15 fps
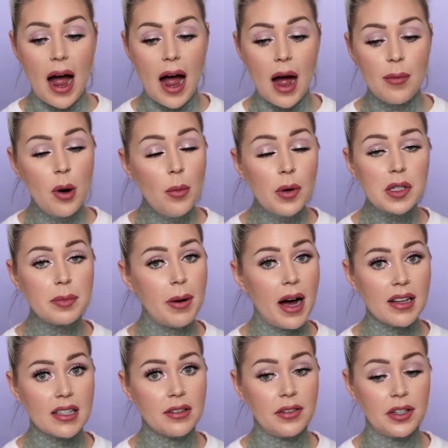I'm almost
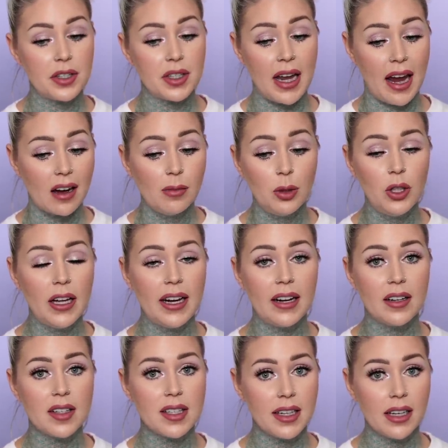positive there's an animal
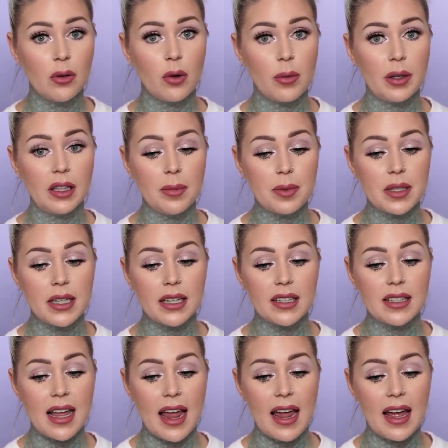hair sitting in one of my
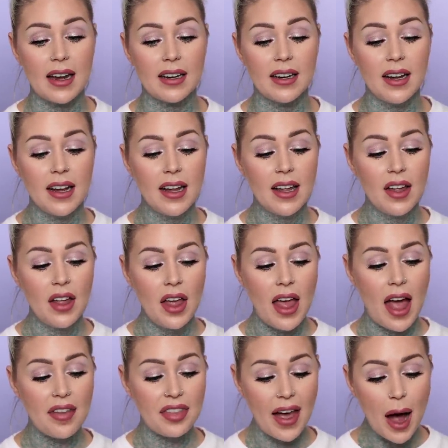lipsticks, and
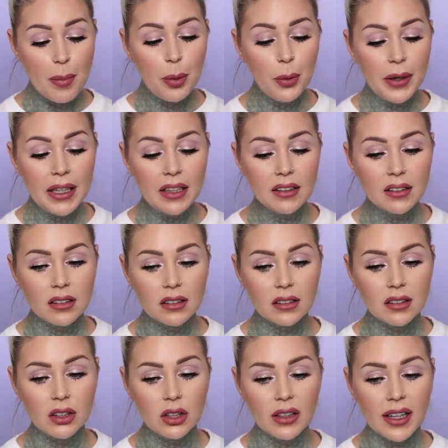at that point,
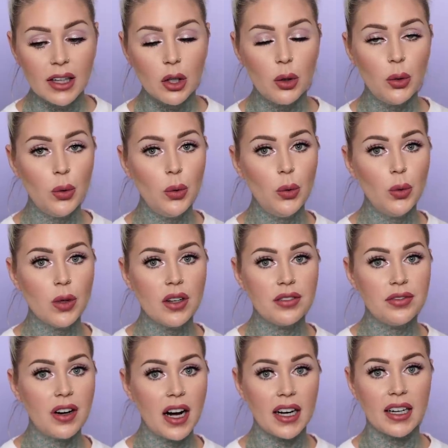like who the
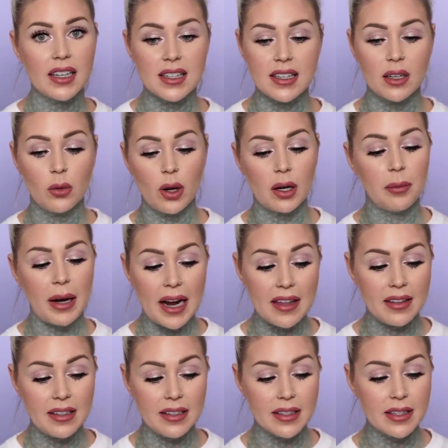fuck is gonna wanna buy
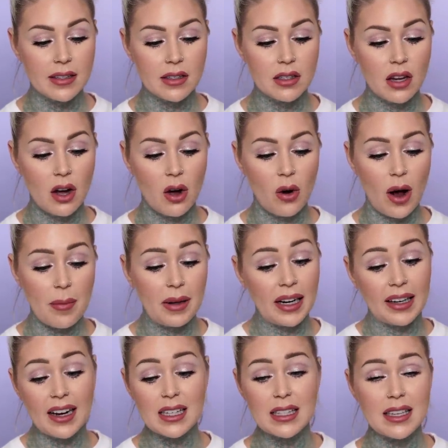these? So, I mean,
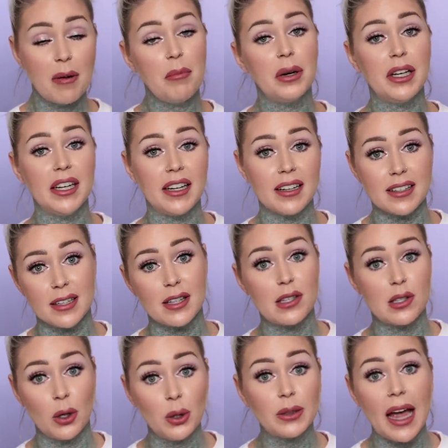I guess somebody, cause it's
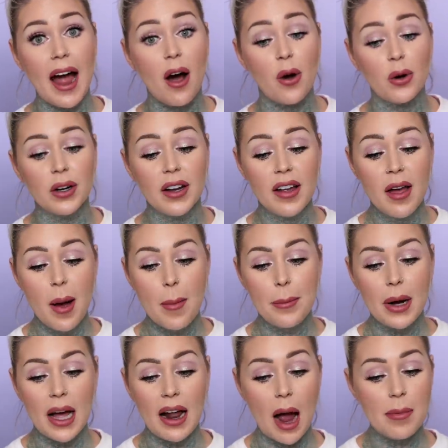sold out,
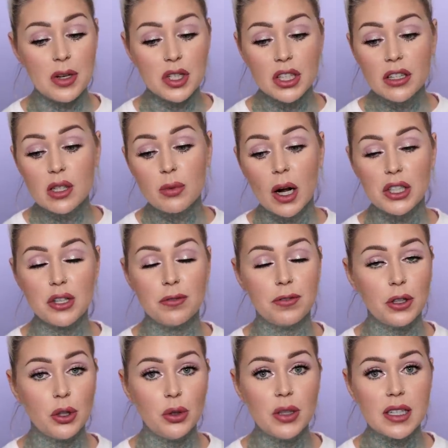but I'm just gonna swatch a
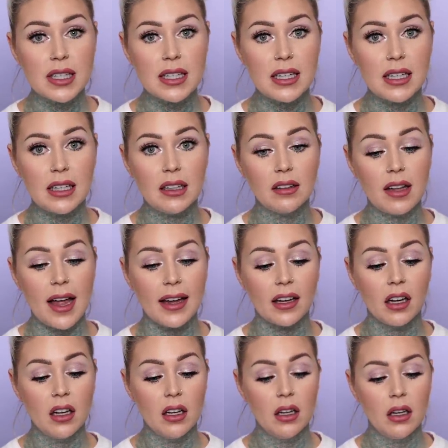few to see
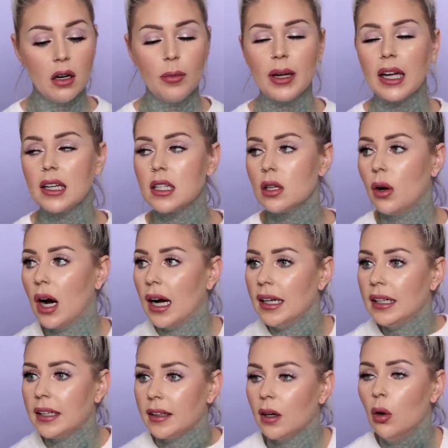like, oh my God, it's so hot
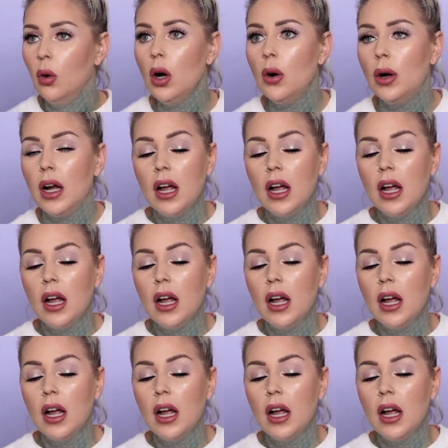in here. Woo!